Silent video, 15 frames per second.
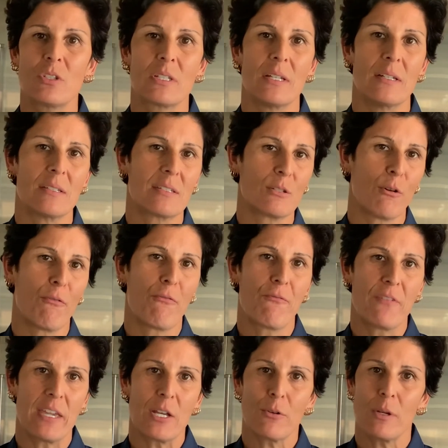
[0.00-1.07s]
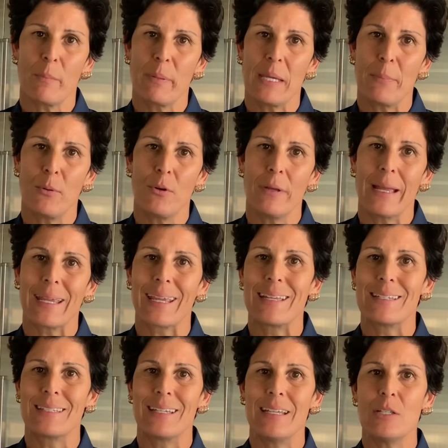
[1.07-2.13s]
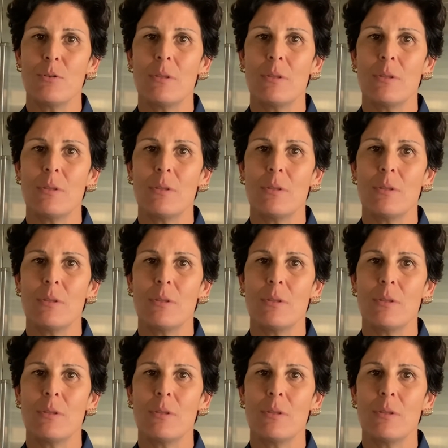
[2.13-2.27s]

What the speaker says: to instill fear in people and continue